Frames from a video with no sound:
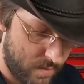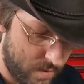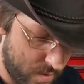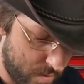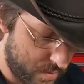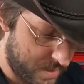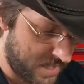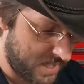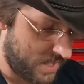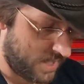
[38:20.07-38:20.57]

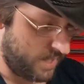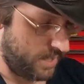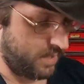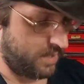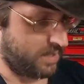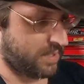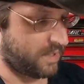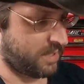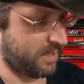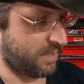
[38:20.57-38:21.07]
Okay,
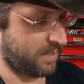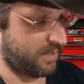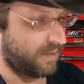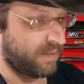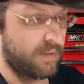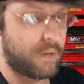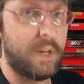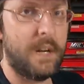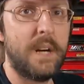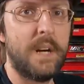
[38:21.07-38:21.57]

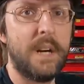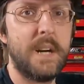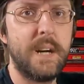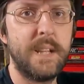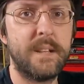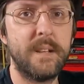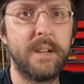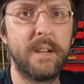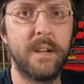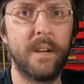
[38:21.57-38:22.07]
so
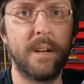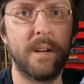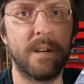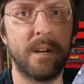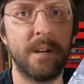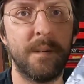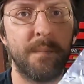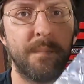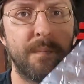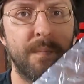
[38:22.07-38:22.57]
I did a
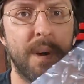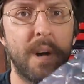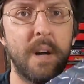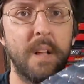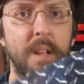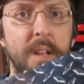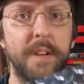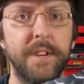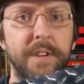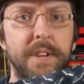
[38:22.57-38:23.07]

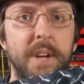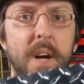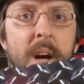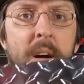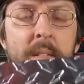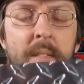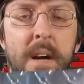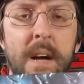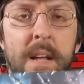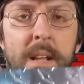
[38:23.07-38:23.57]
polish.
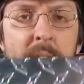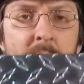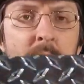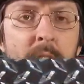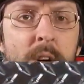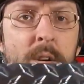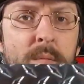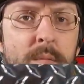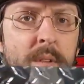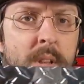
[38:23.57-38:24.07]
I
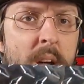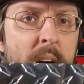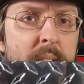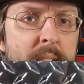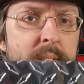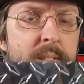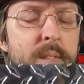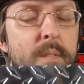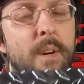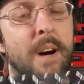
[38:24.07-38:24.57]
didn't go
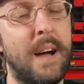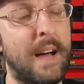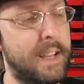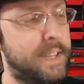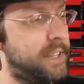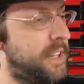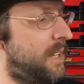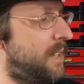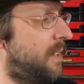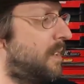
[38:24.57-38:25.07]
nuts. Well,
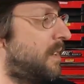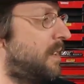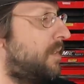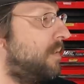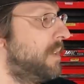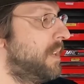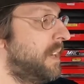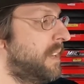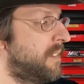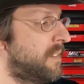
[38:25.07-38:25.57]
actually I did
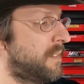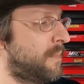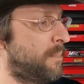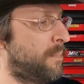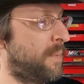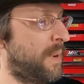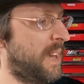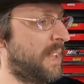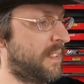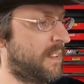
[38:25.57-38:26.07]
go nuts,
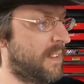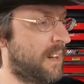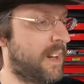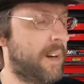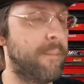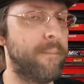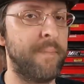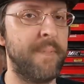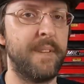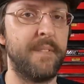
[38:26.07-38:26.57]
but
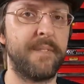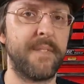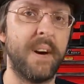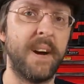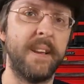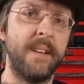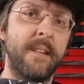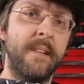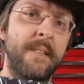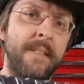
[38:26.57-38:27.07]
the
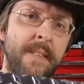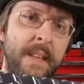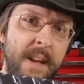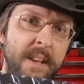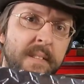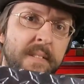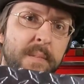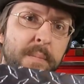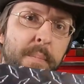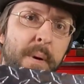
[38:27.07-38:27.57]
final
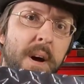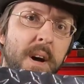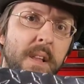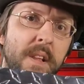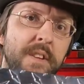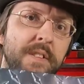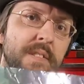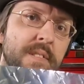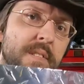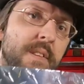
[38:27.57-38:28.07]
nice
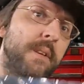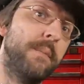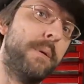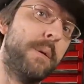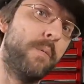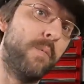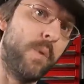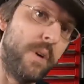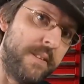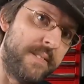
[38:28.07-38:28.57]
polish is gonna
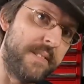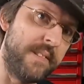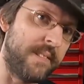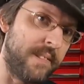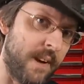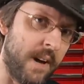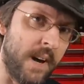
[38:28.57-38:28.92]
be once it's